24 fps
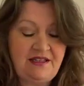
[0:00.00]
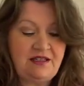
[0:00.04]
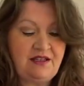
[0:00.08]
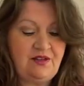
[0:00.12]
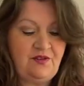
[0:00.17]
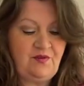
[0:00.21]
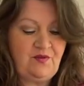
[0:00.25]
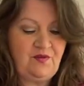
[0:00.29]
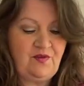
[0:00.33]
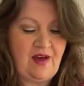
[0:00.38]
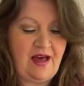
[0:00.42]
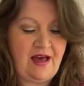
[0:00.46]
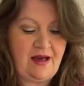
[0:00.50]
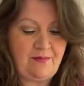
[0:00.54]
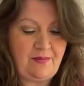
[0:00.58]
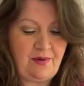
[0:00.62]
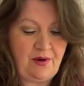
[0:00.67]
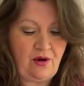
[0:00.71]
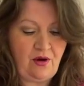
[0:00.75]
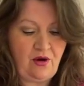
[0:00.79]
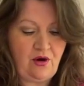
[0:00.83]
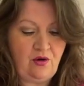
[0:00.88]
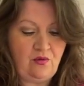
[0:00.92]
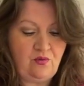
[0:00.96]
the
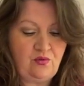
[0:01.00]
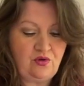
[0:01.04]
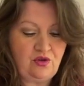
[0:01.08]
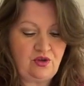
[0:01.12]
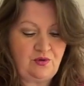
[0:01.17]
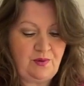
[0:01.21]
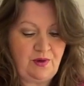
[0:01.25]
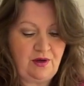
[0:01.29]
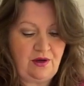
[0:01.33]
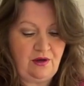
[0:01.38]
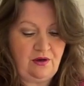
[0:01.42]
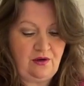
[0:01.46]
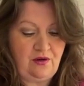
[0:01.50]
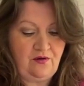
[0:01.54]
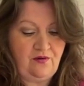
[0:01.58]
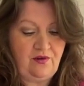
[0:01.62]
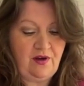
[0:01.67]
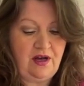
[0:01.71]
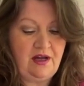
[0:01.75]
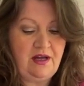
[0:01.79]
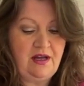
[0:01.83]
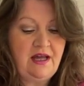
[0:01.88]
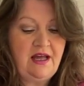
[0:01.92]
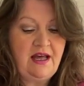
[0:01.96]
fab hot water bottle
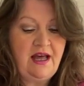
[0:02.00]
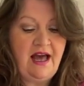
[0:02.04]
cover,